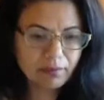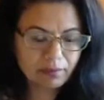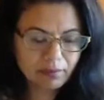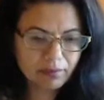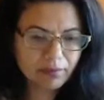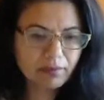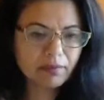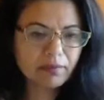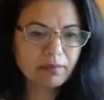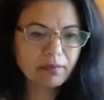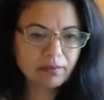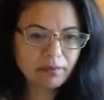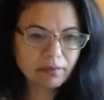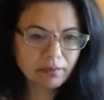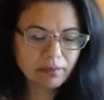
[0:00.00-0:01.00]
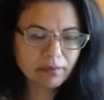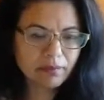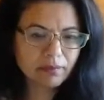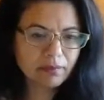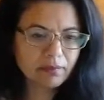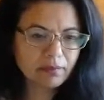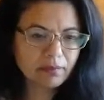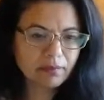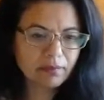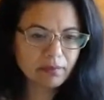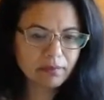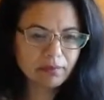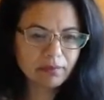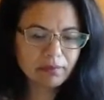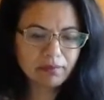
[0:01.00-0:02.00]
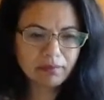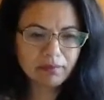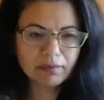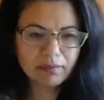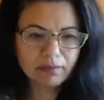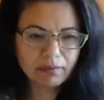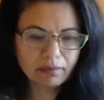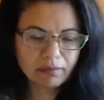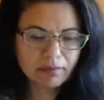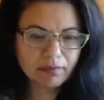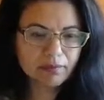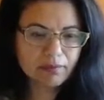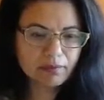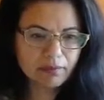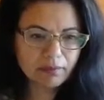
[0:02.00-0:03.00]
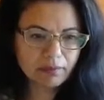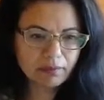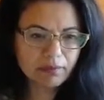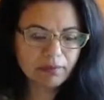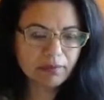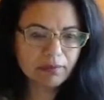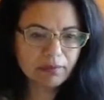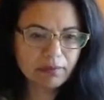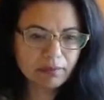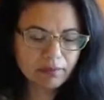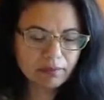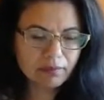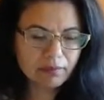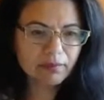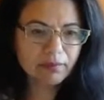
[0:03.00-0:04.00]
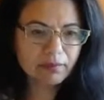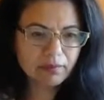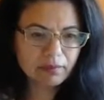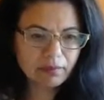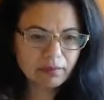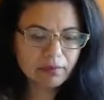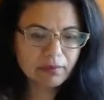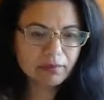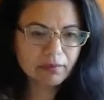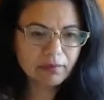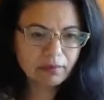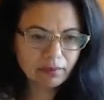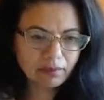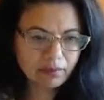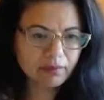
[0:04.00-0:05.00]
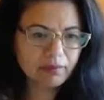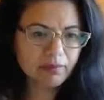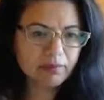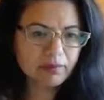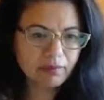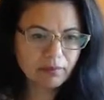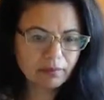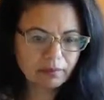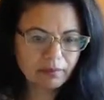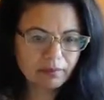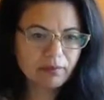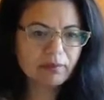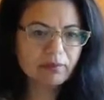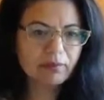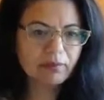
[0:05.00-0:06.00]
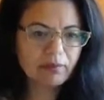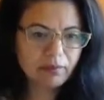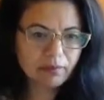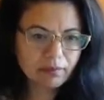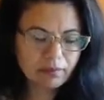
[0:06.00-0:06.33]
No words are spoken by the person on screen.